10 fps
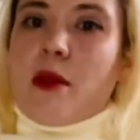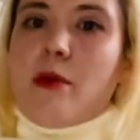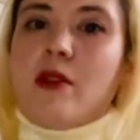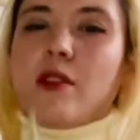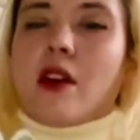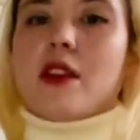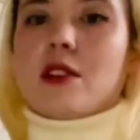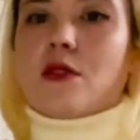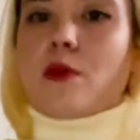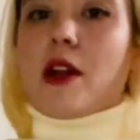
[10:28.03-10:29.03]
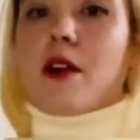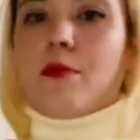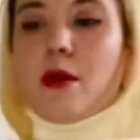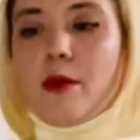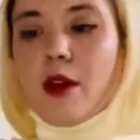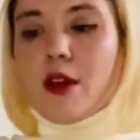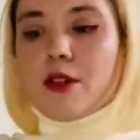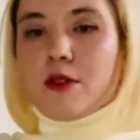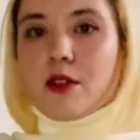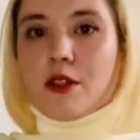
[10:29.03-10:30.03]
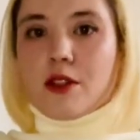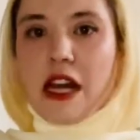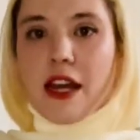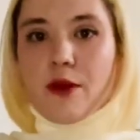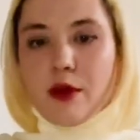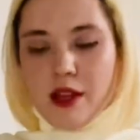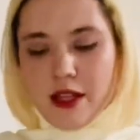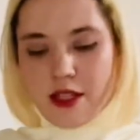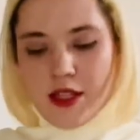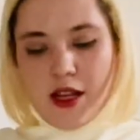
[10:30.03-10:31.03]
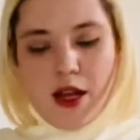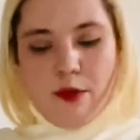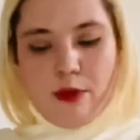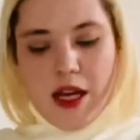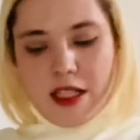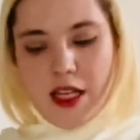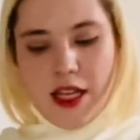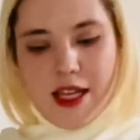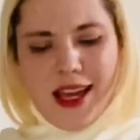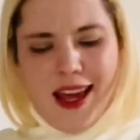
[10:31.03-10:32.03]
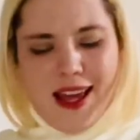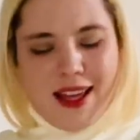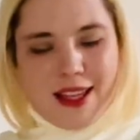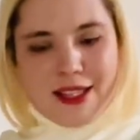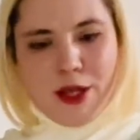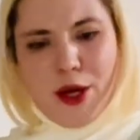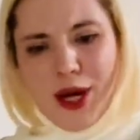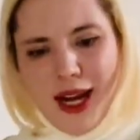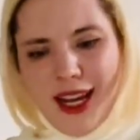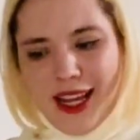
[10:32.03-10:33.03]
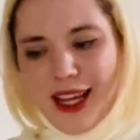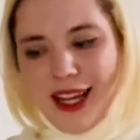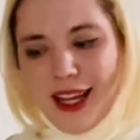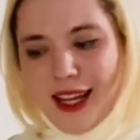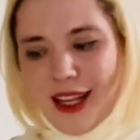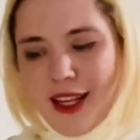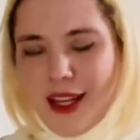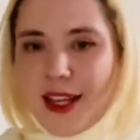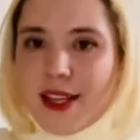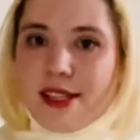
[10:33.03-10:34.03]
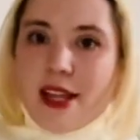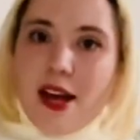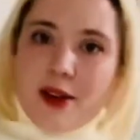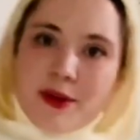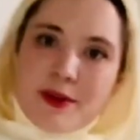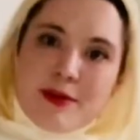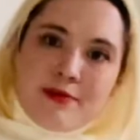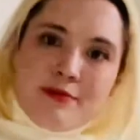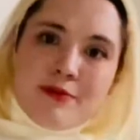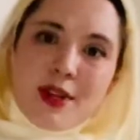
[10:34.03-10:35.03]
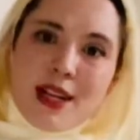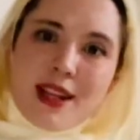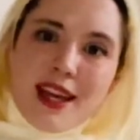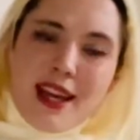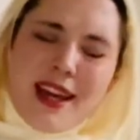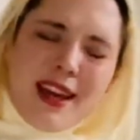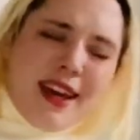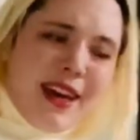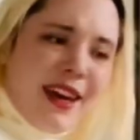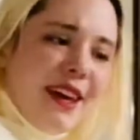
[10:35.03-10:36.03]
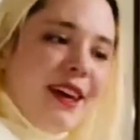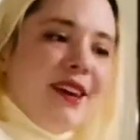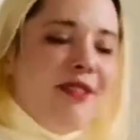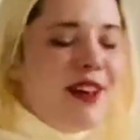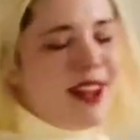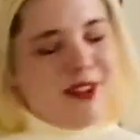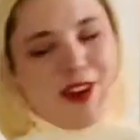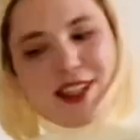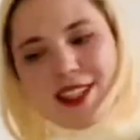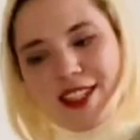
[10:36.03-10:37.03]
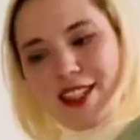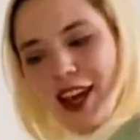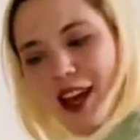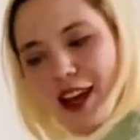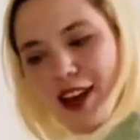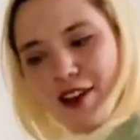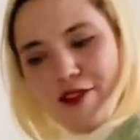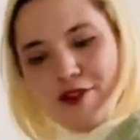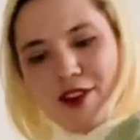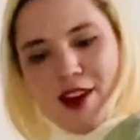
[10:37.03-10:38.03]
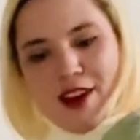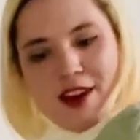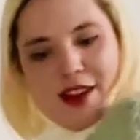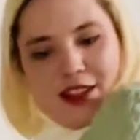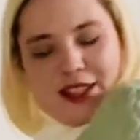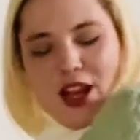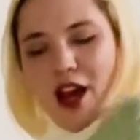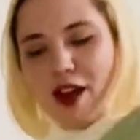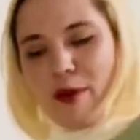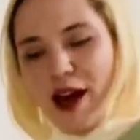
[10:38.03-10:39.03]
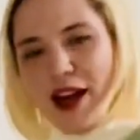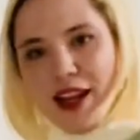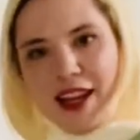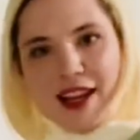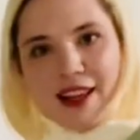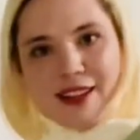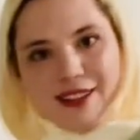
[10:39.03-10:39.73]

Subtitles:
Maybe even not the sweater. Maybe I could do a little jacket with it. But yes. Alrighty. So, what do you think? What do you think about this stuff? Let's talk about it.